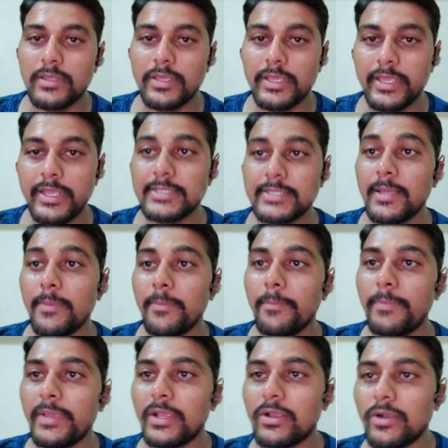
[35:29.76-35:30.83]
It's
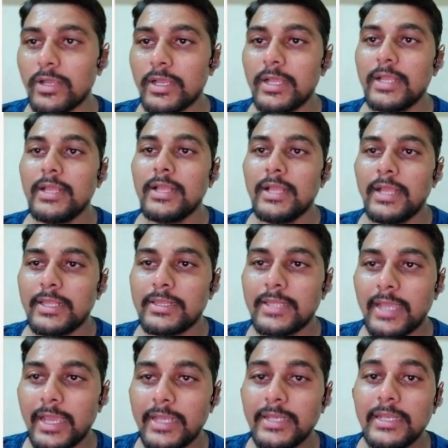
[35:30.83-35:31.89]
peacock.
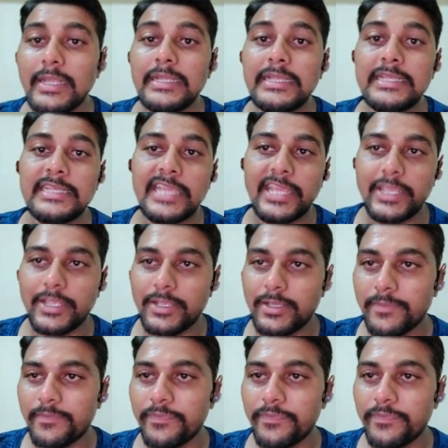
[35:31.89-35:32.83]
Then king.